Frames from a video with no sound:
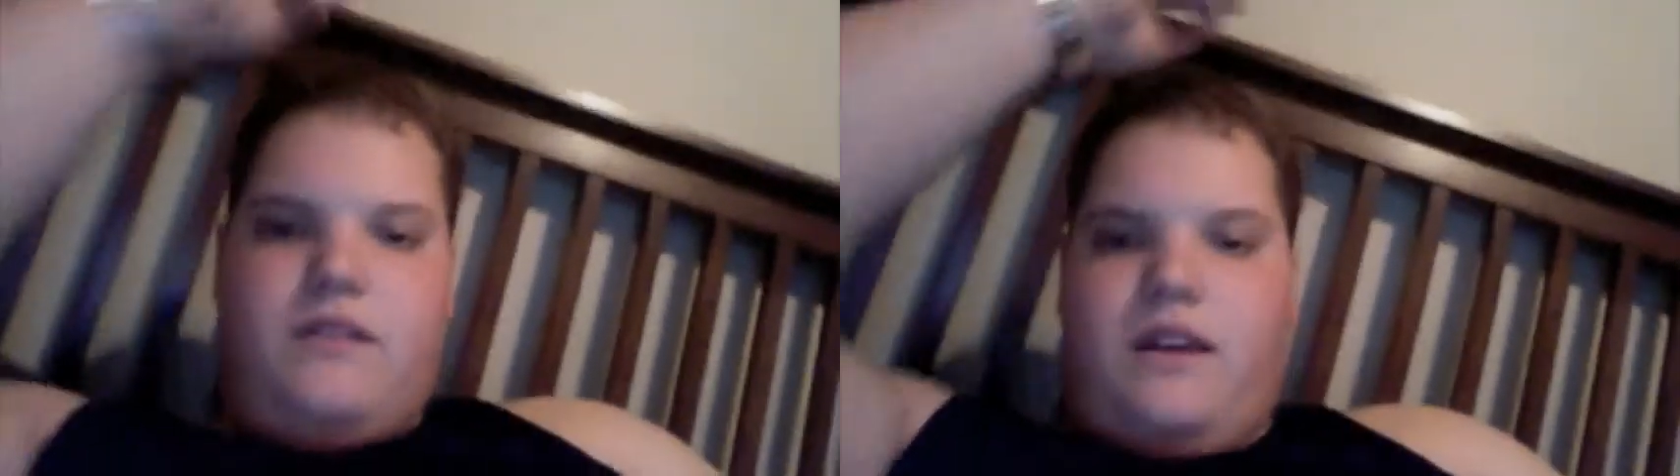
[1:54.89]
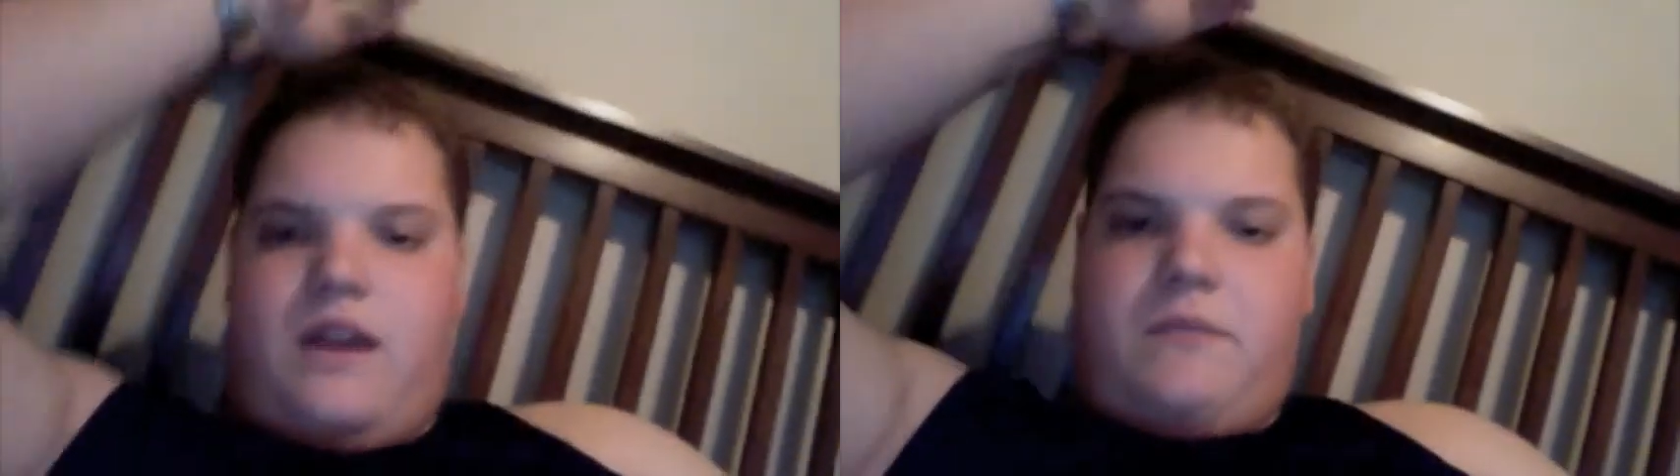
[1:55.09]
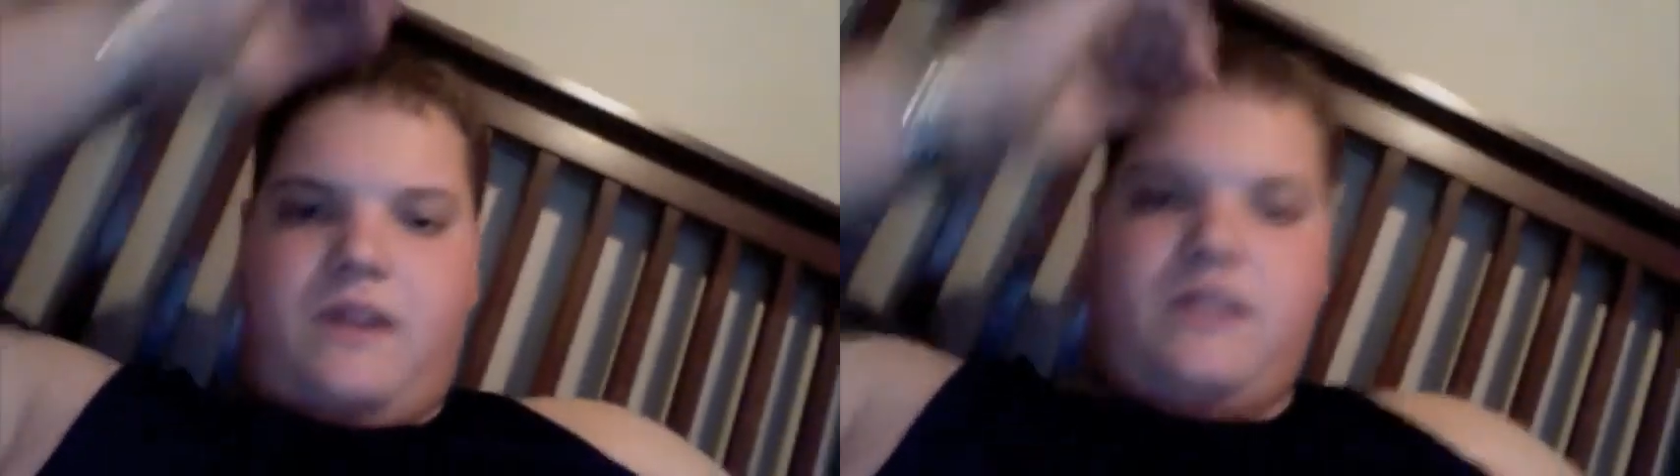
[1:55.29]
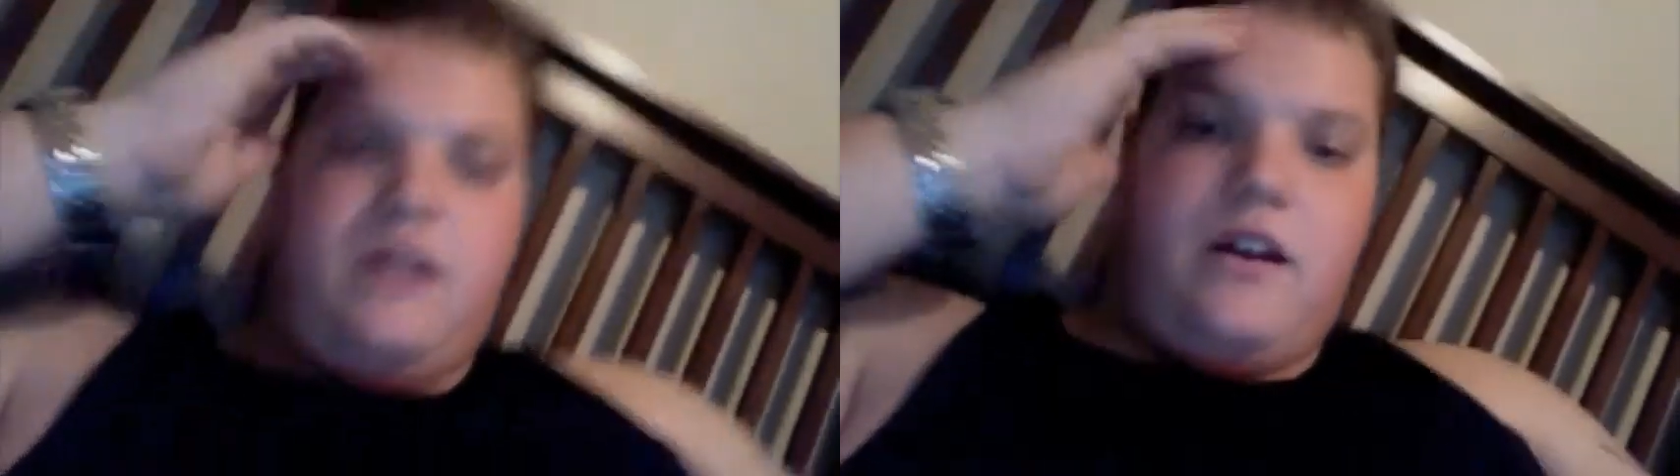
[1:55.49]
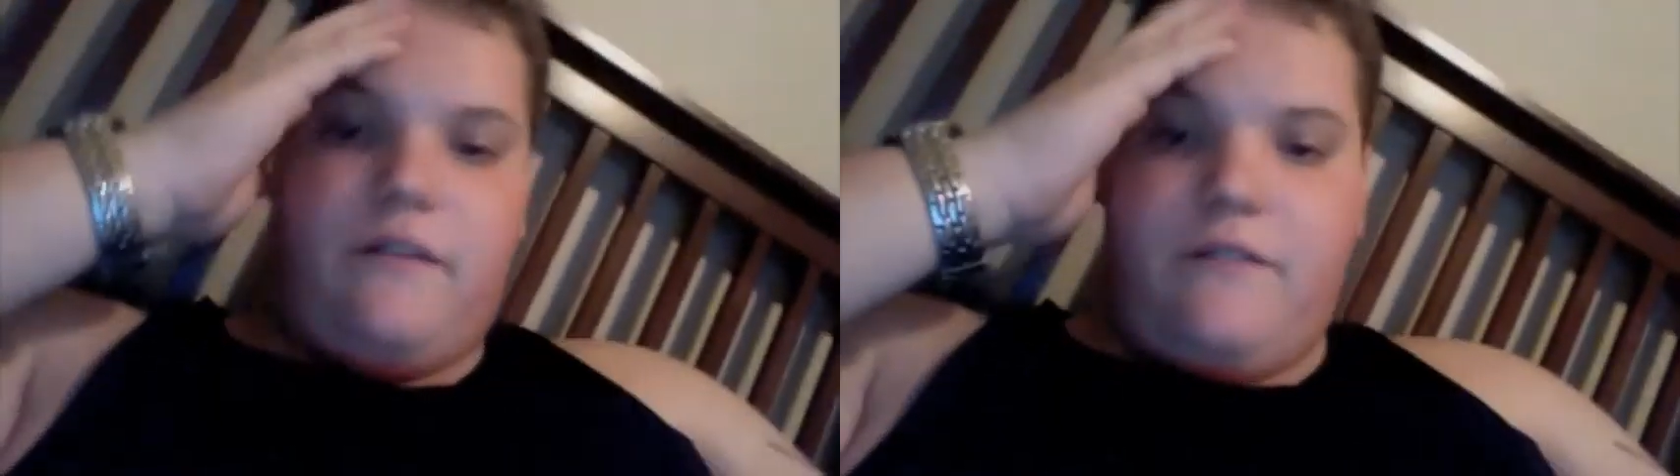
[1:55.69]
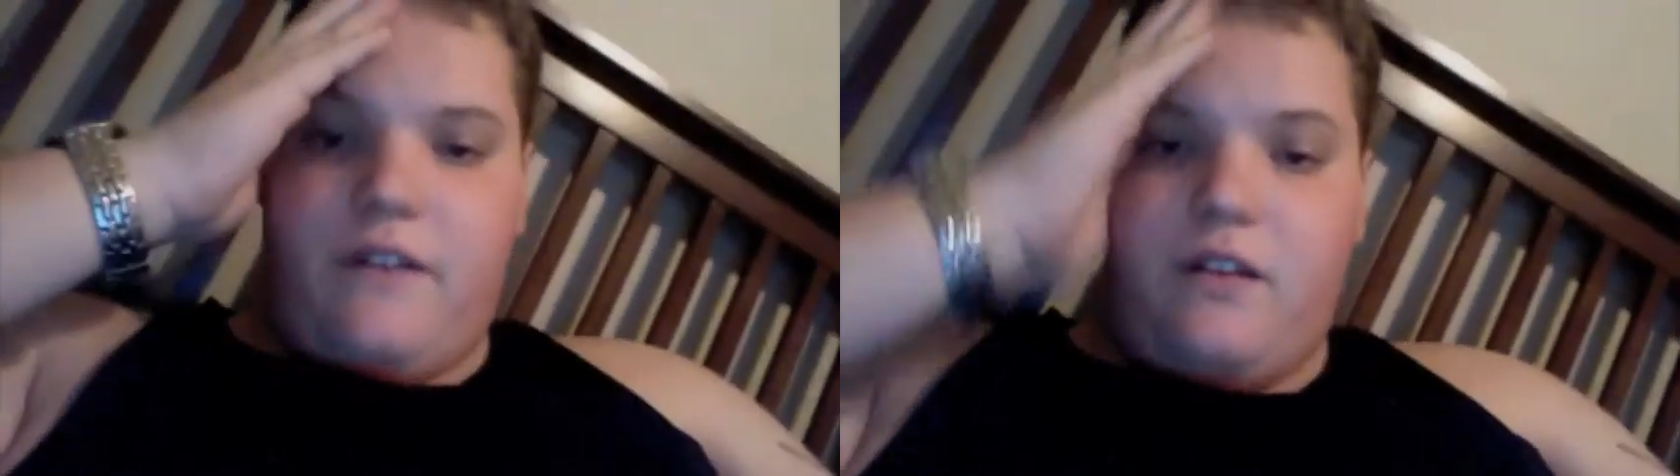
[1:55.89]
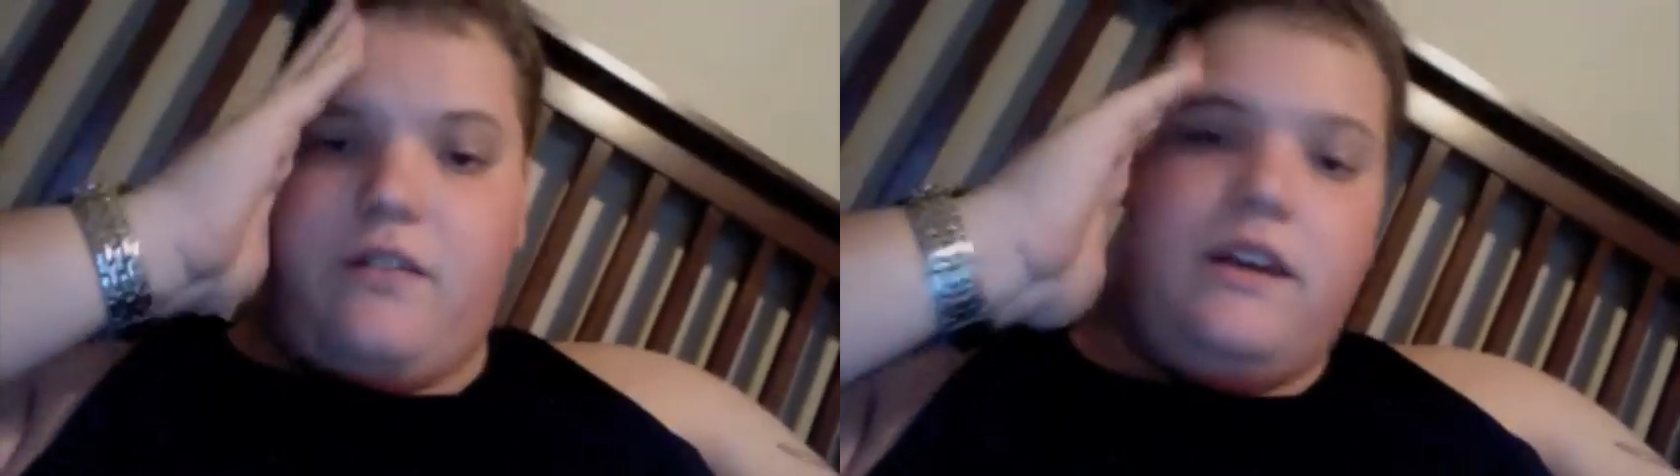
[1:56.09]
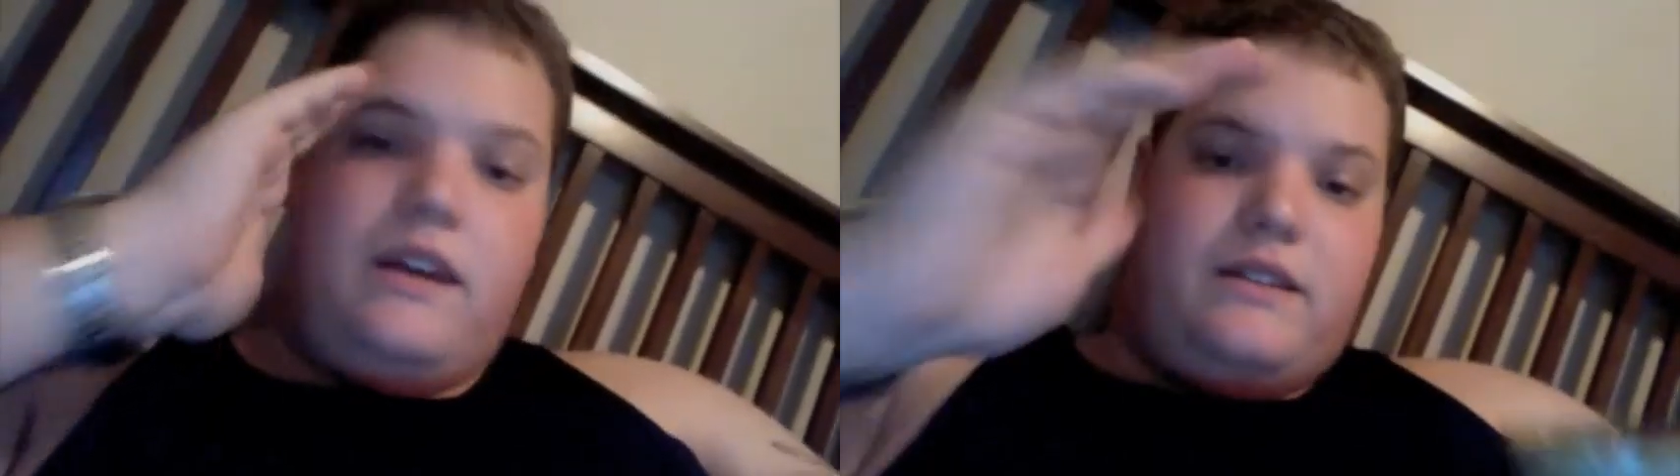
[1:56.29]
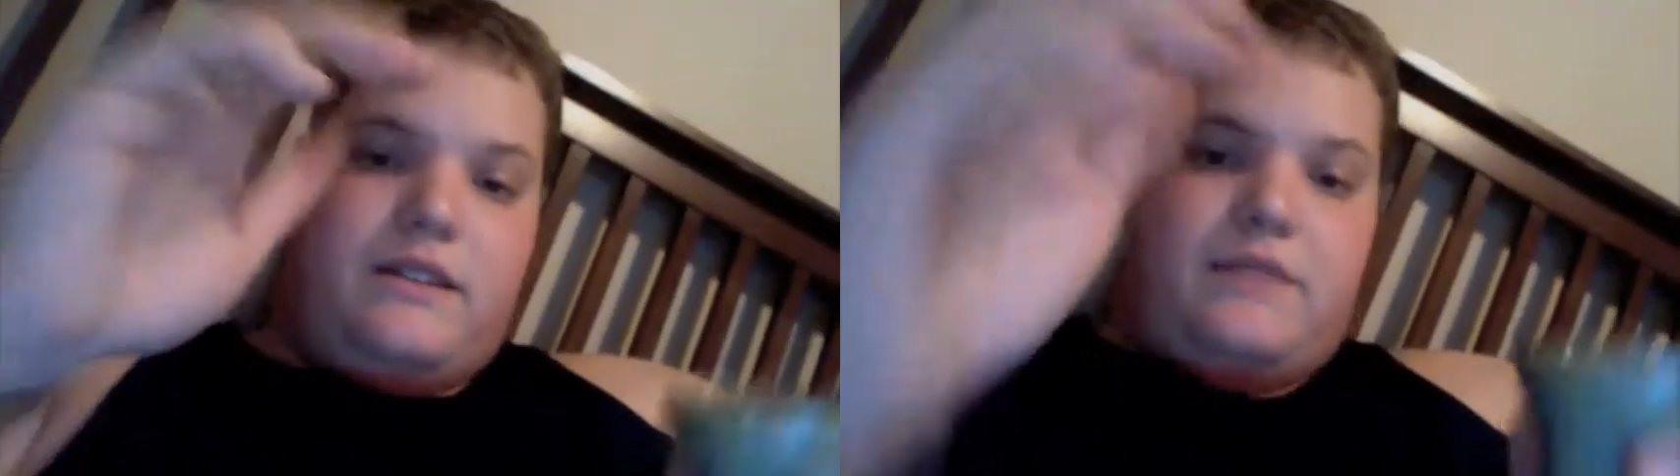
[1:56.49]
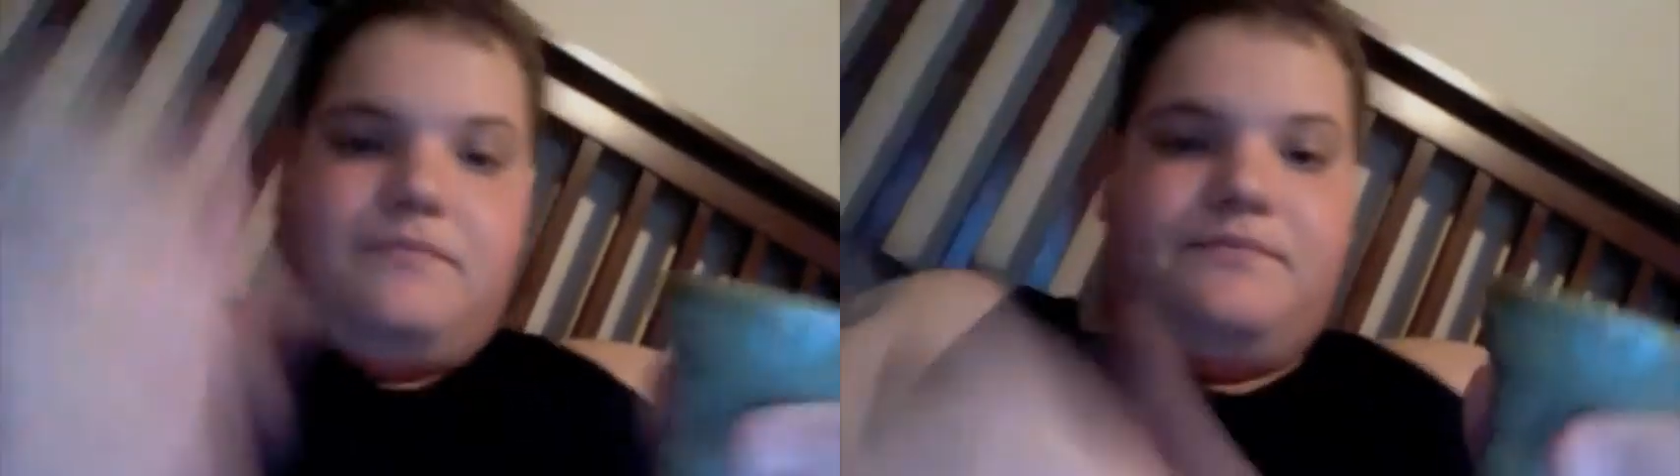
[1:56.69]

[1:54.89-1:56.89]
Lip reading: And my generic funnel is